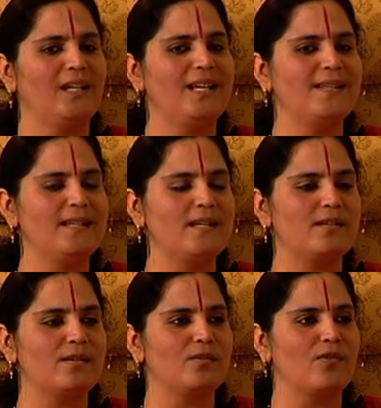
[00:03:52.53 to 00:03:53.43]

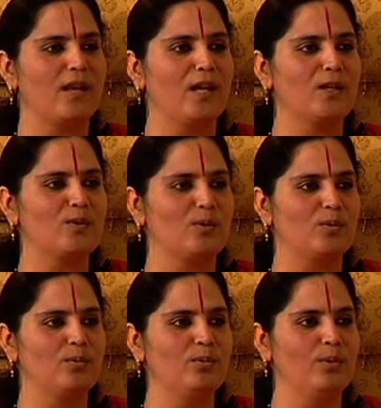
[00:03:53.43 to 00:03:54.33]
easiest thing to
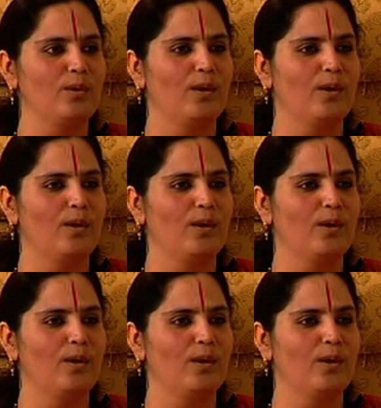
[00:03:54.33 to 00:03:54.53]
do,